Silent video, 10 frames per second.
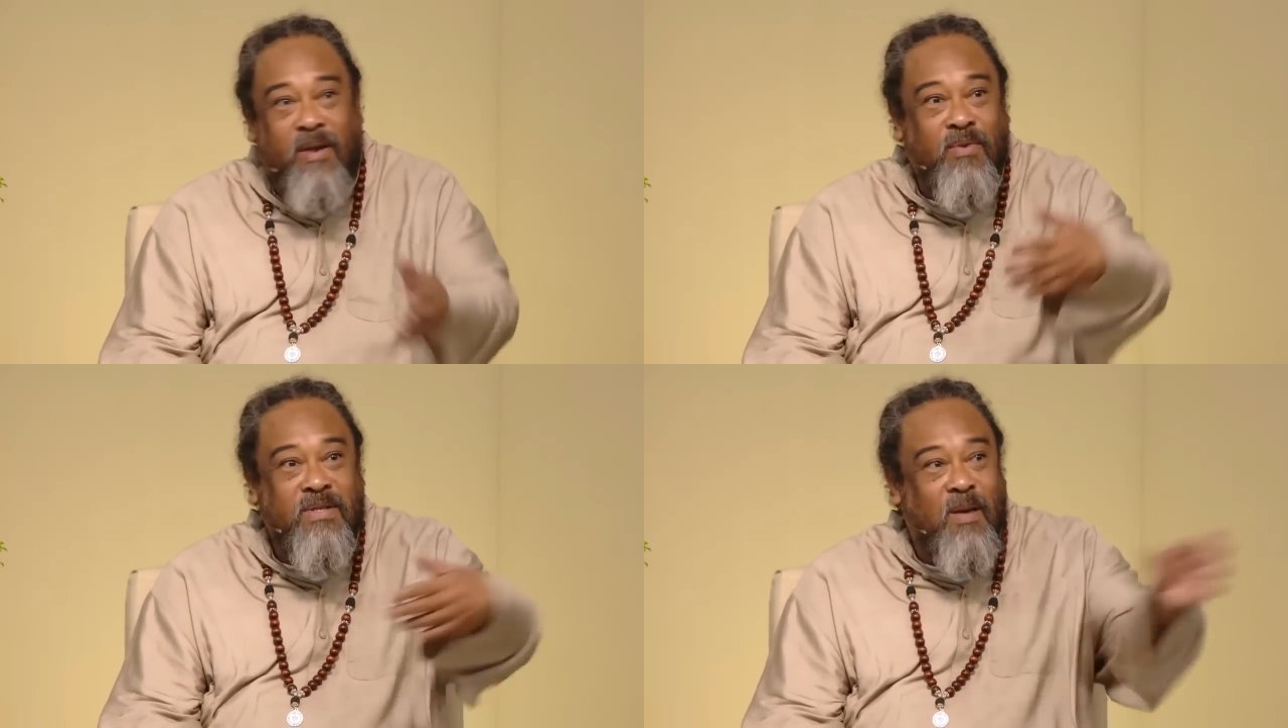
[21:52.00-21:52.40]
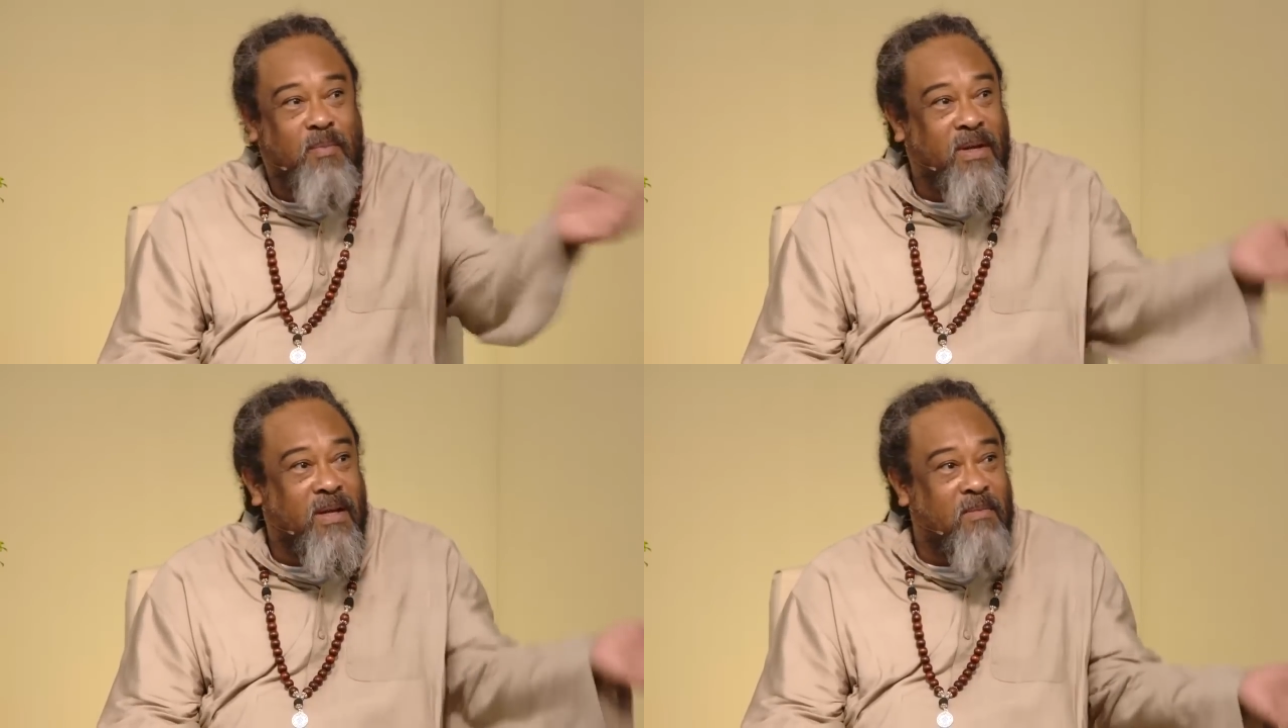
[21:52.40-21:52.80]
Whatever is
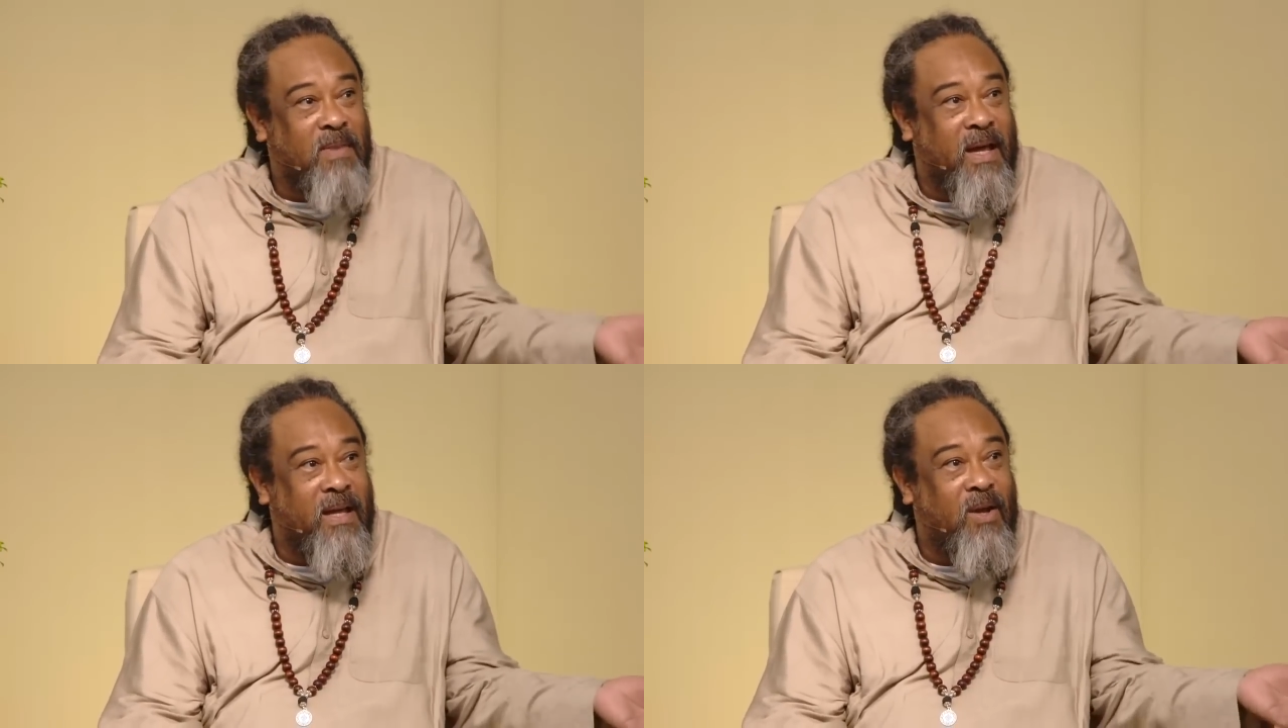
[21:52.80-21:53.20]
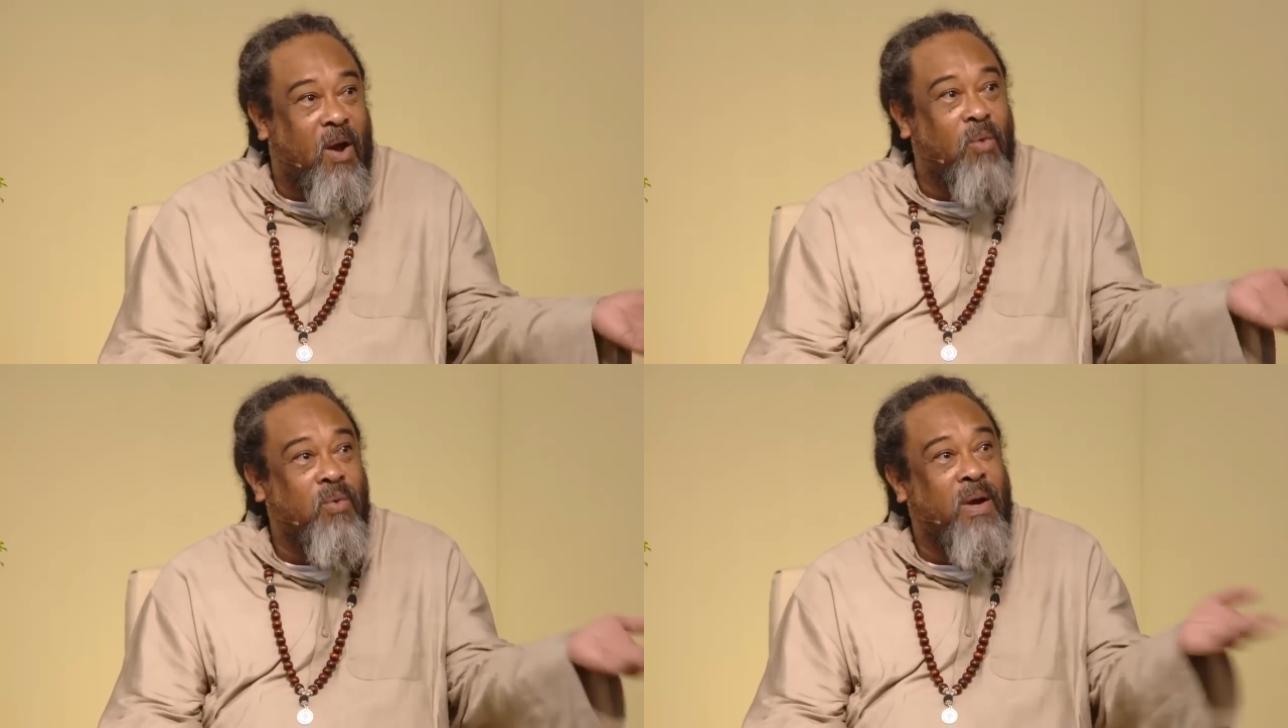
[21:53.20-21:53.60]
happening in the mind,
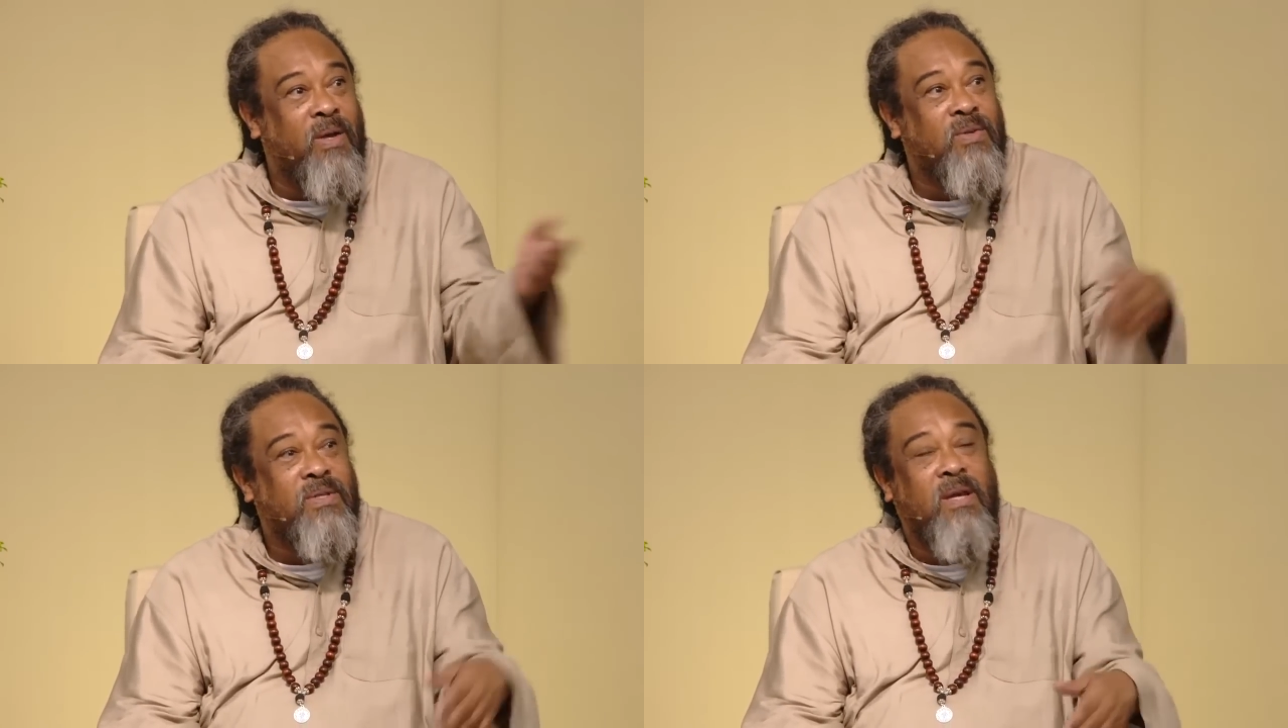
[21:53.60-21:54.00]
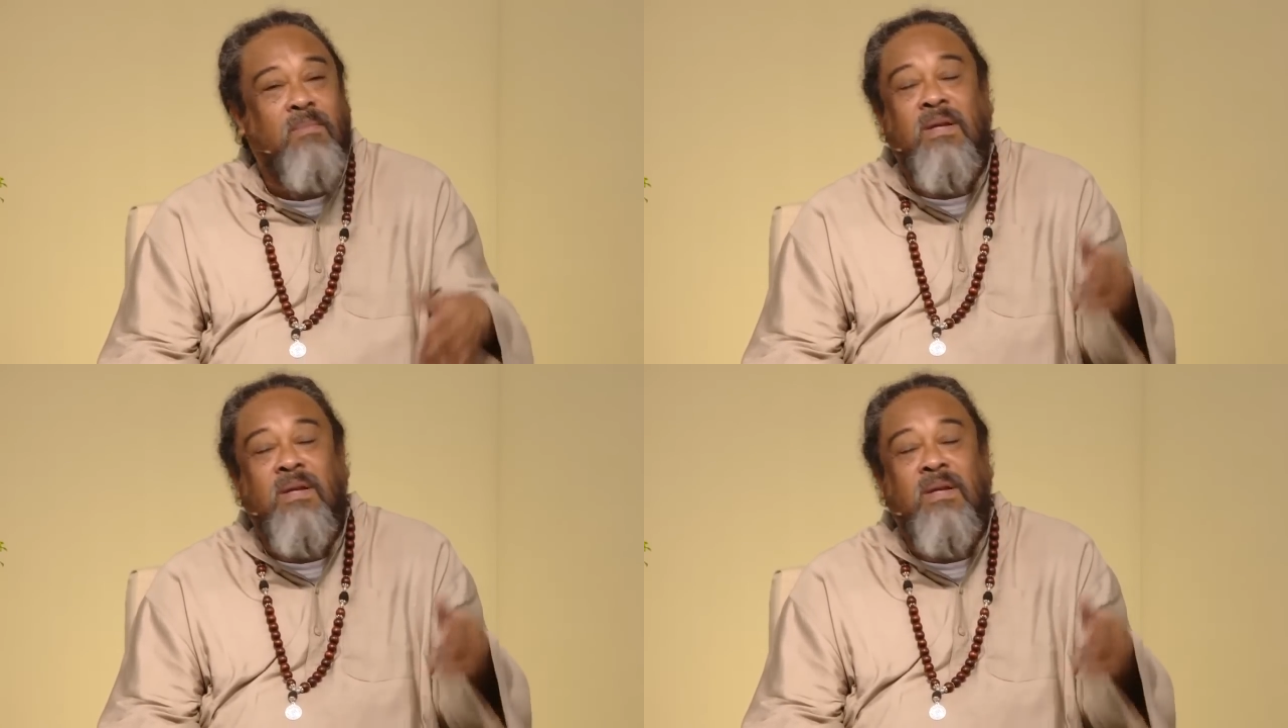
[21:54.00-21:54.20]
why you say,